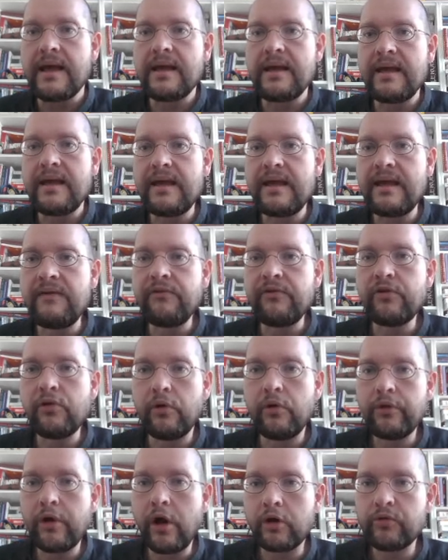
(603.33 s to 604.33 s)
If you're
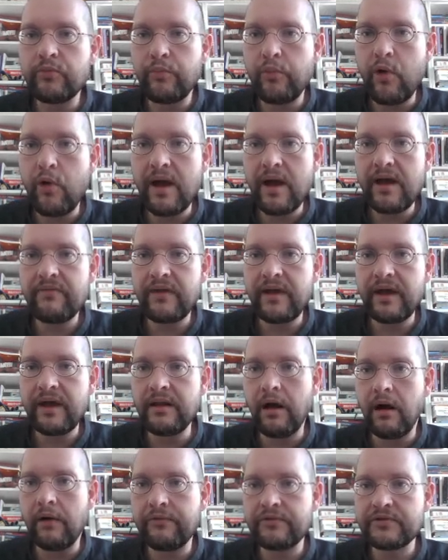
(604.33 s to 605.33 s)
not brave
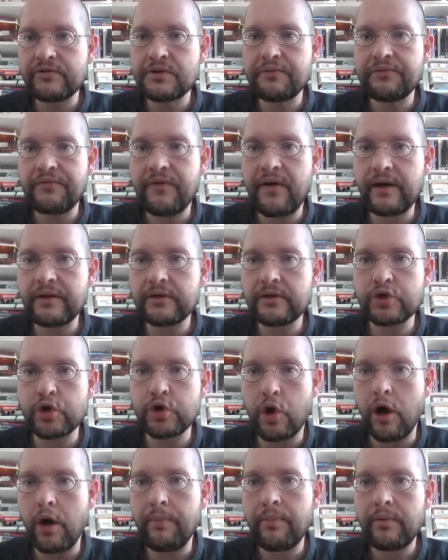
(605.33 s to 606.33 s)
enough to find a
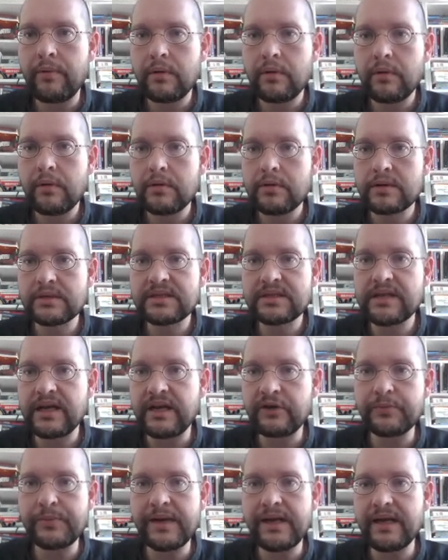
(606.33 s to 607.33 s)
job, the
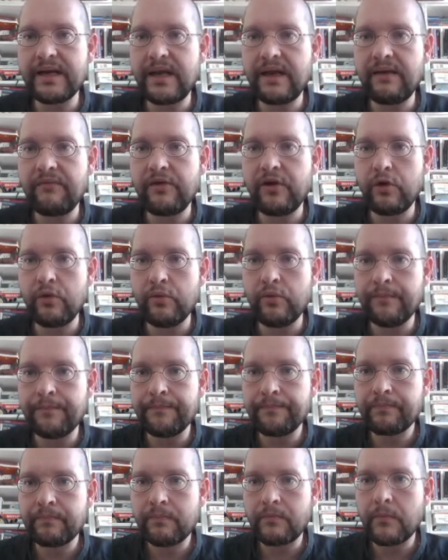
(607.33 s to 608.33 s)
state will give you
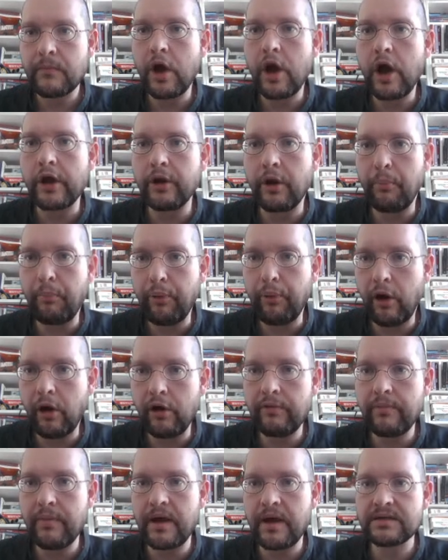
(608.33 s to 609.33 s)

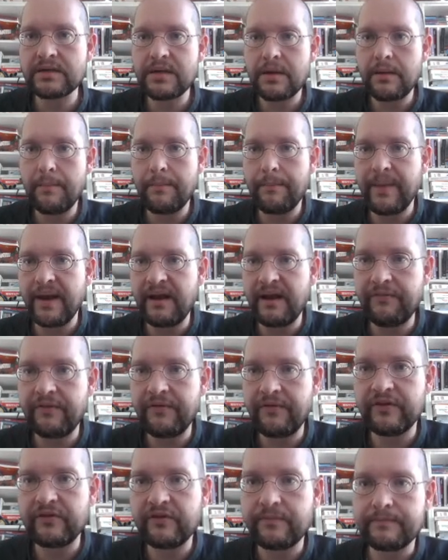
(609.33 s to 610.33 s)
unemployment
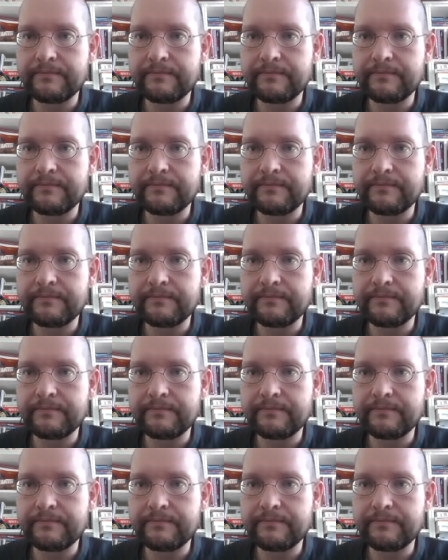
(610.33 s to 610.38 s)
benefits.